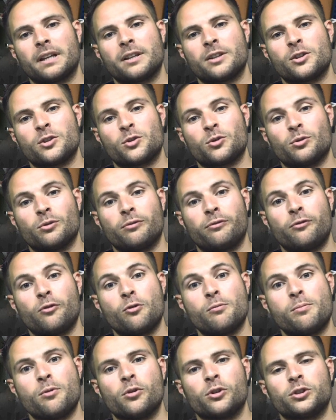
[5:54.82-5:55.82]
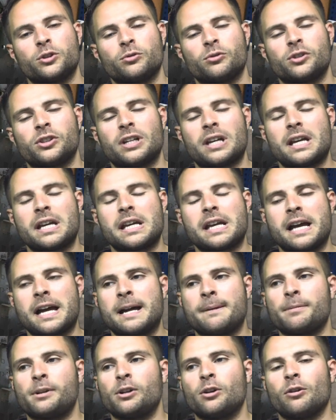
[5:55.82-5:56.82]
the sort of full boards you'll see,
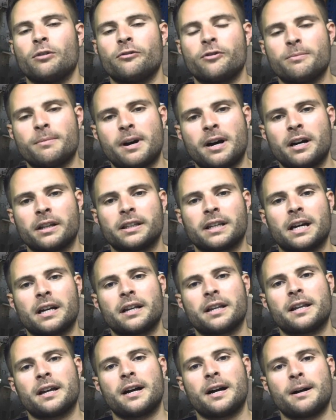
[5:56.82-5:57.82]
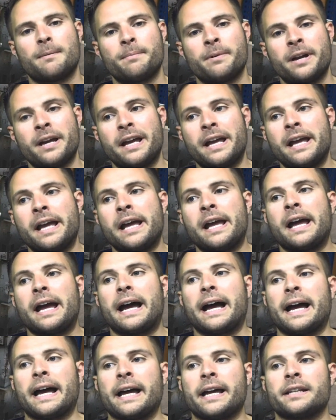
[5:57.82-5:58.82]
a lot of them are done at the hub.
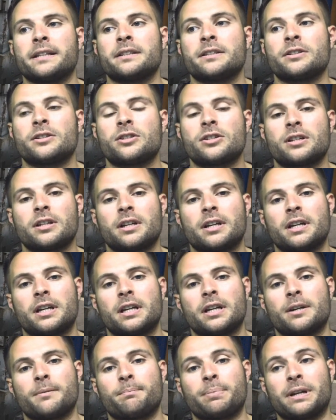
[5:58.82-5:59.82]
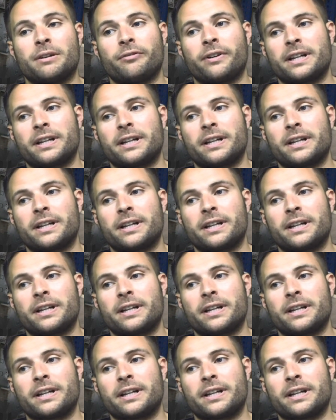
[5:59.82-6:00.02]
And big